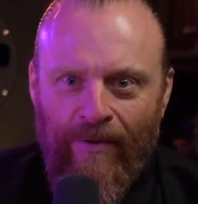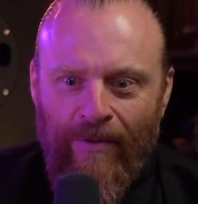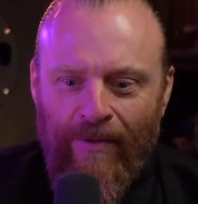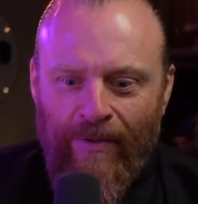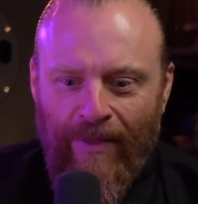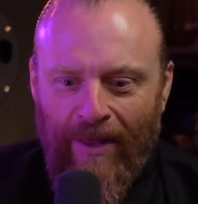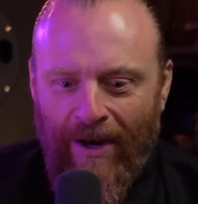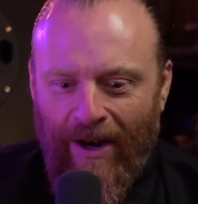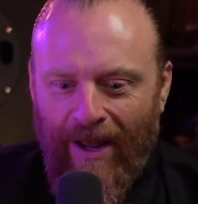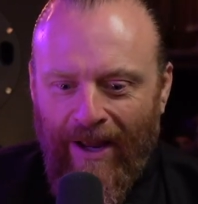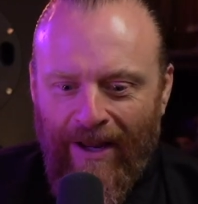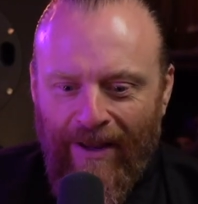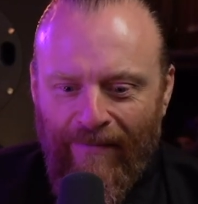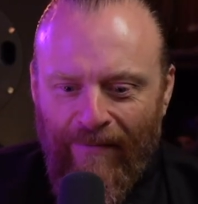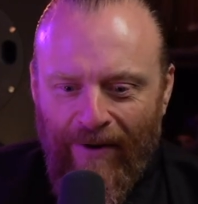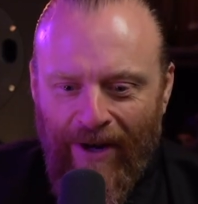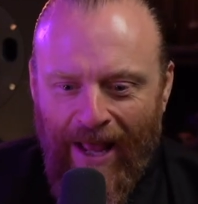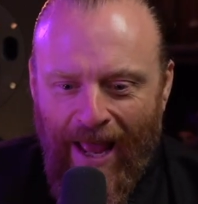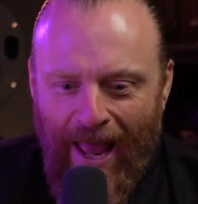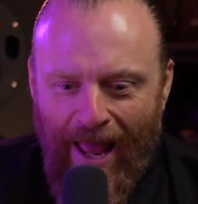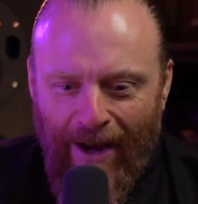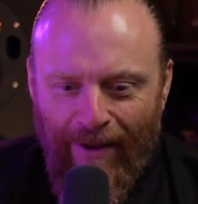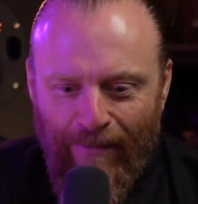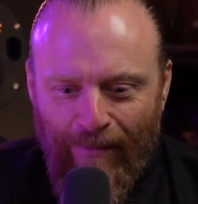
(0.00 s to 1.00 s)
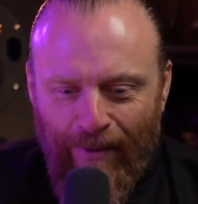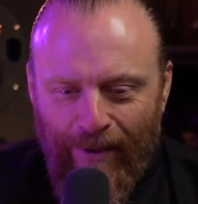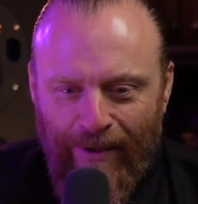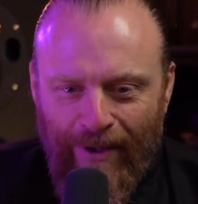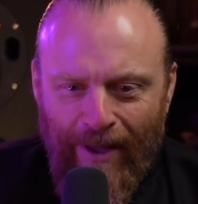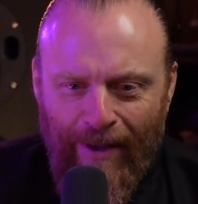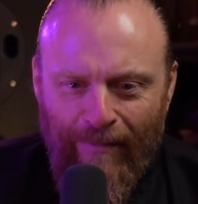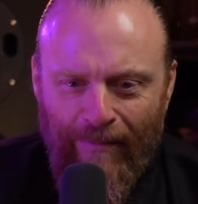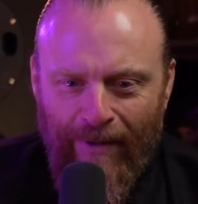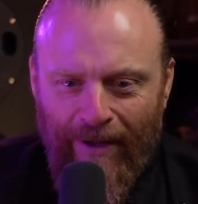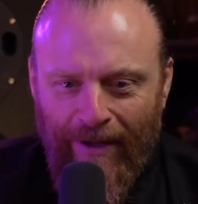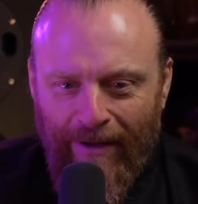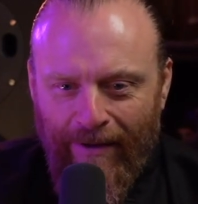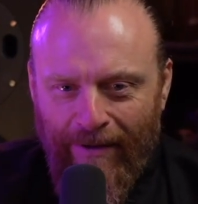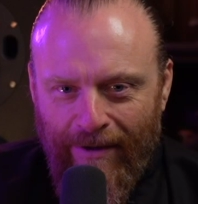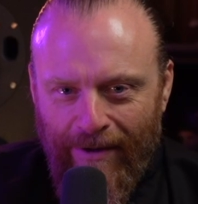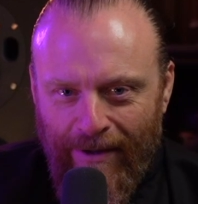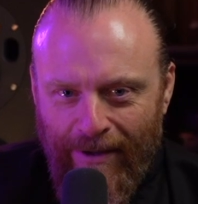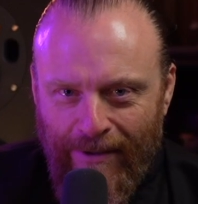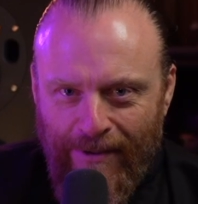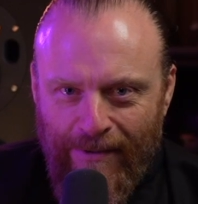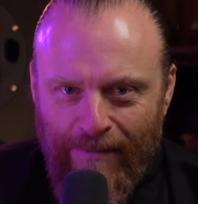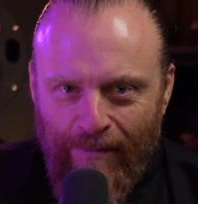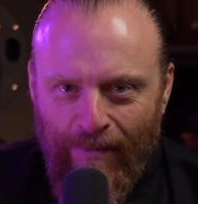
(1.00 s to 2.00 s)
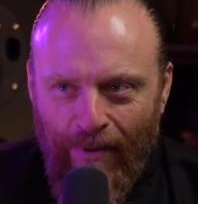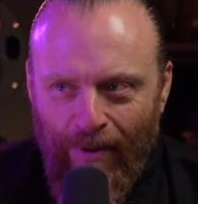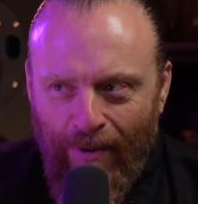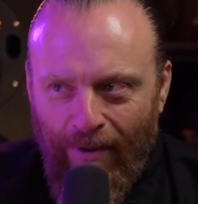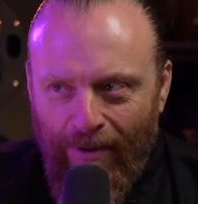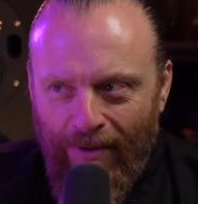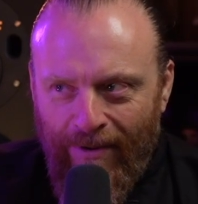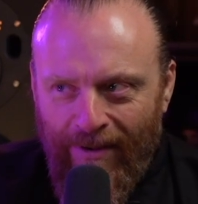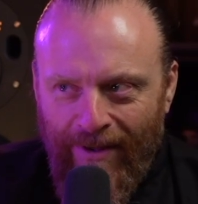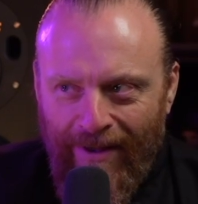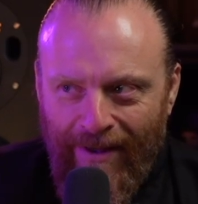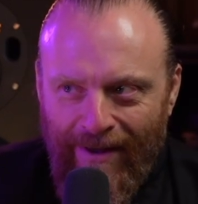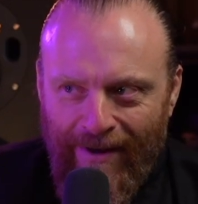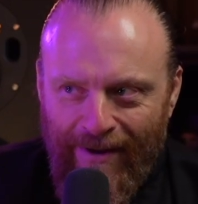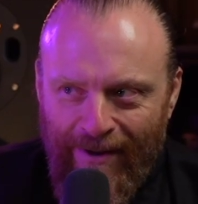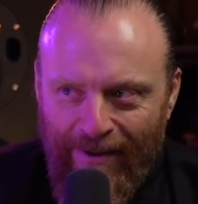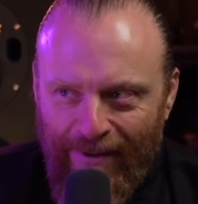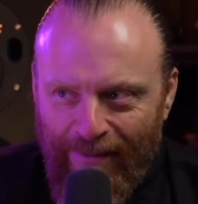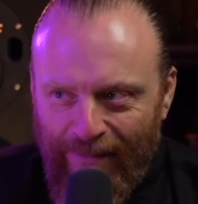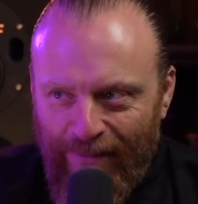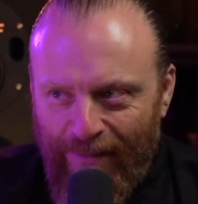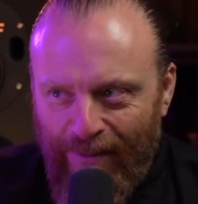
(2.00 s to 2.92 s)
that I even had it within me. It's more than a mm-hmm.